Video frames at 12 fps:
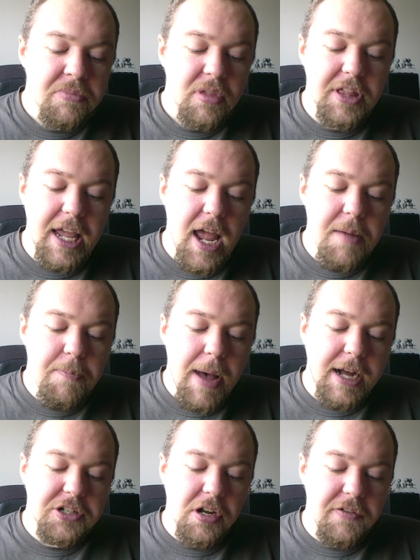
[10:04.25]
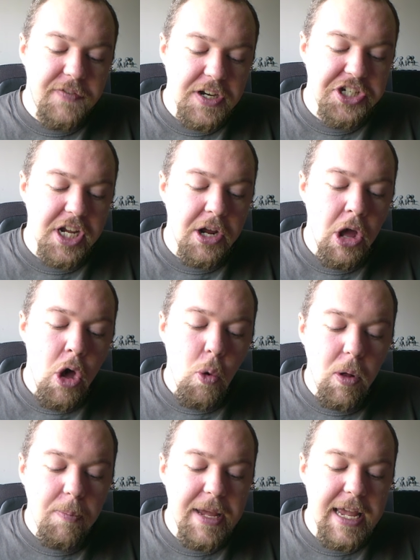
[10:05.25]
The impact on fishing
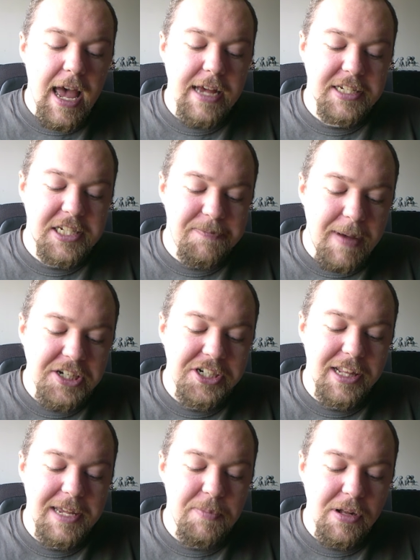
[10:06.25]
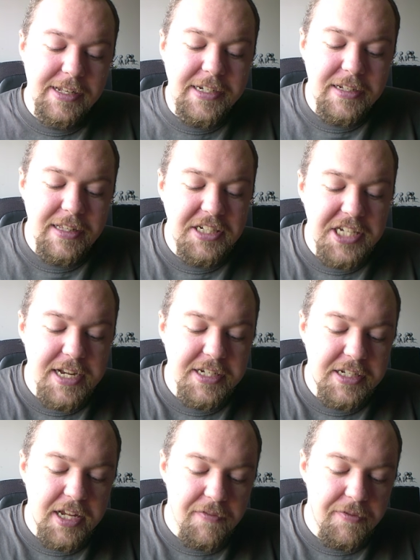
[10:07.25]
will be especially politically
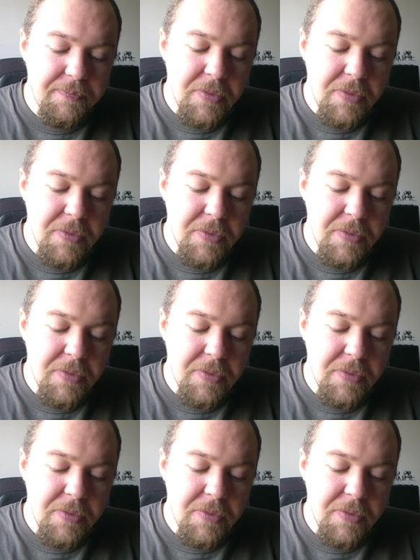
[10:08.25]
sensitive.